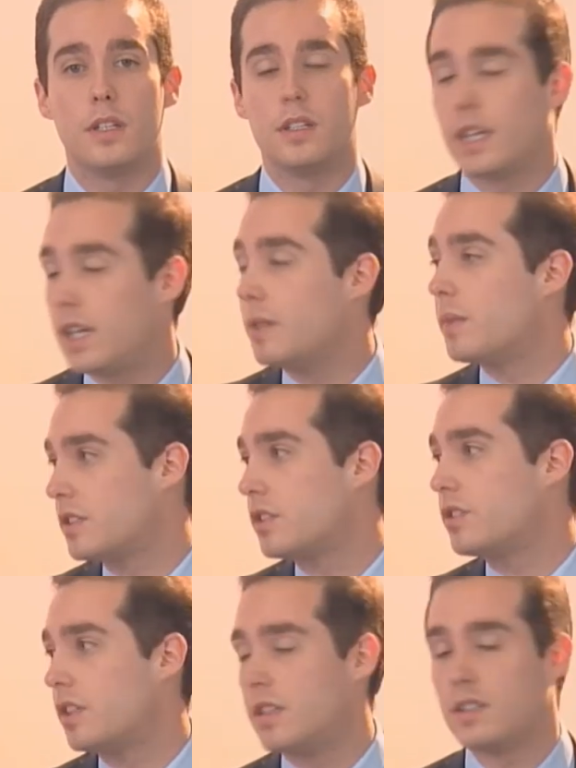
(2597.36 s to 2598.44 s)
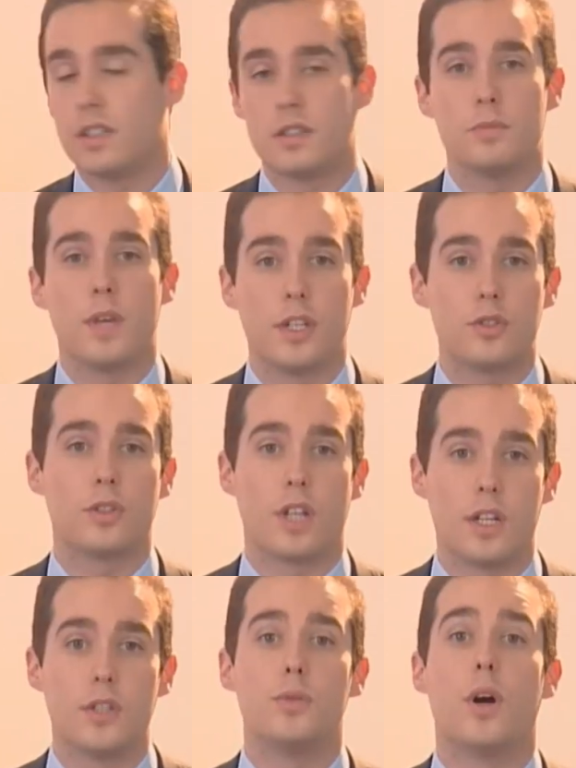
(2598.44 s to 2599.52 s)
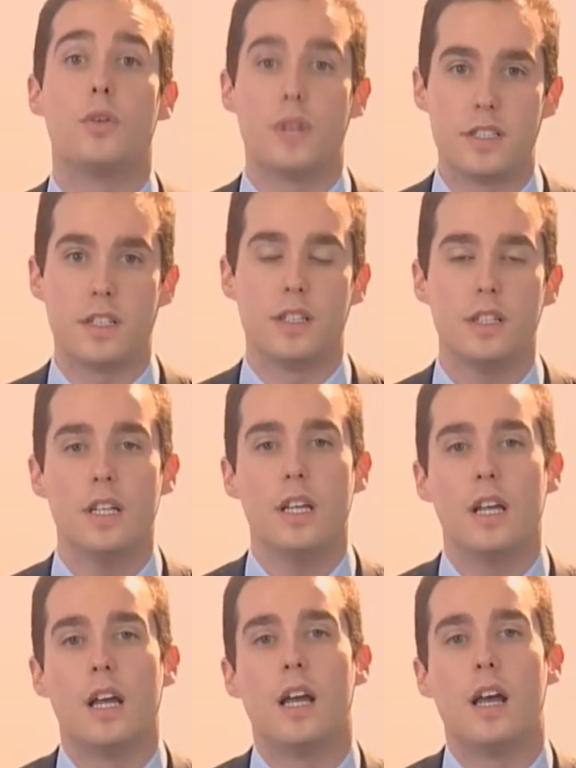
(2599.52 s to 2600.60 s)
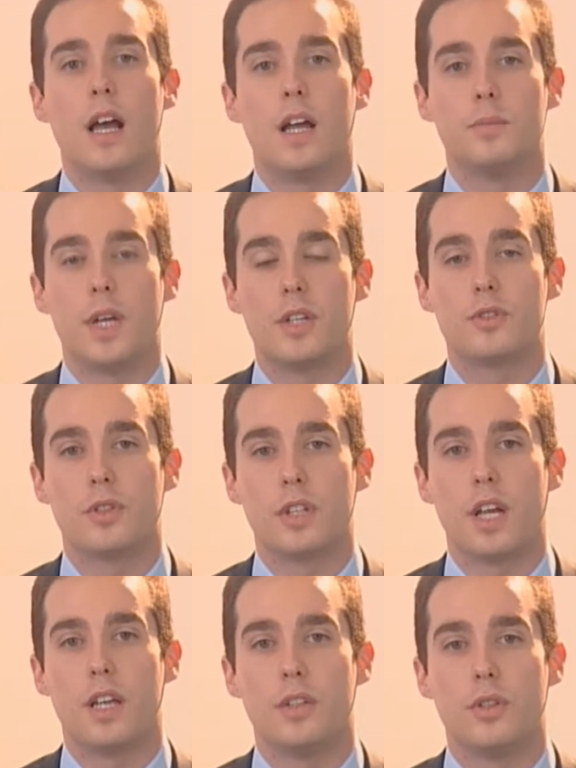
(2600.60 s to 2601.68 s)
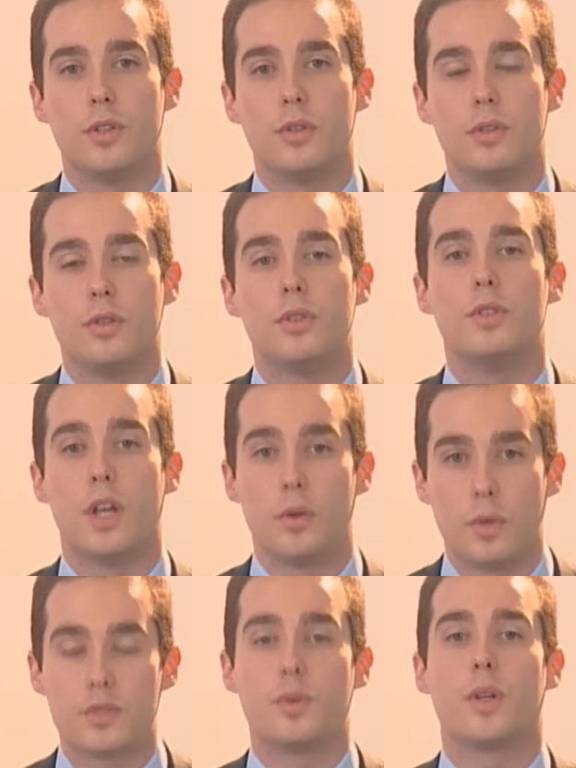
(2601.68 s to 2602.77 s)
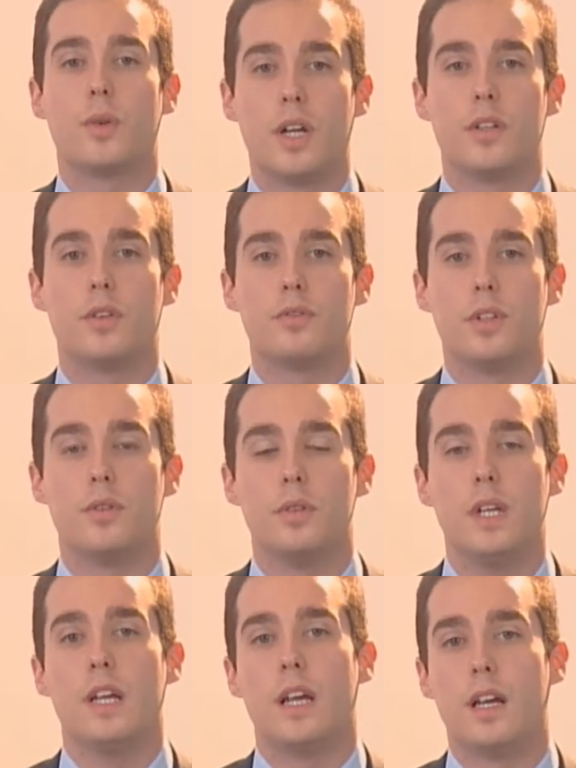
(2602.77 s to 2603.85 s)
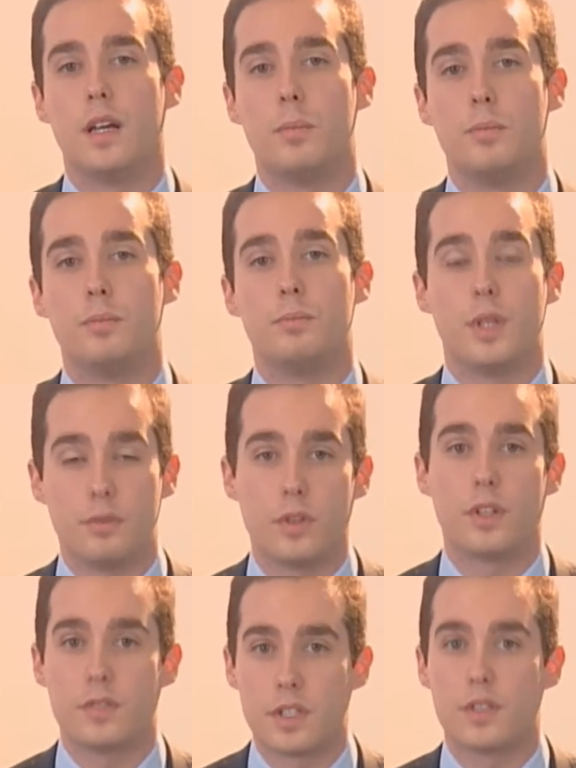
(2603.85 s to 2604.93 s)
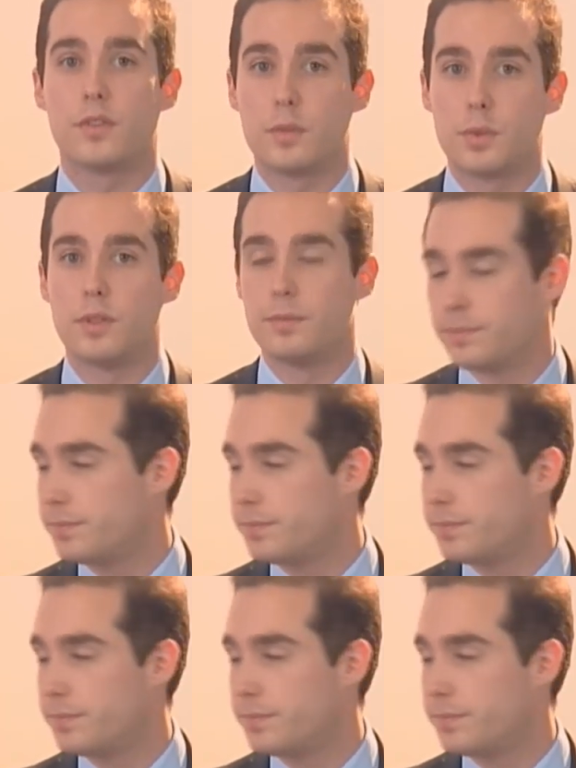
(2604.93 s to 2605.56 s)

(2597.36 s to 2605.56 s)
key message to this is make sure that you are ready and make sure that you know what's required of you before the 1st of April.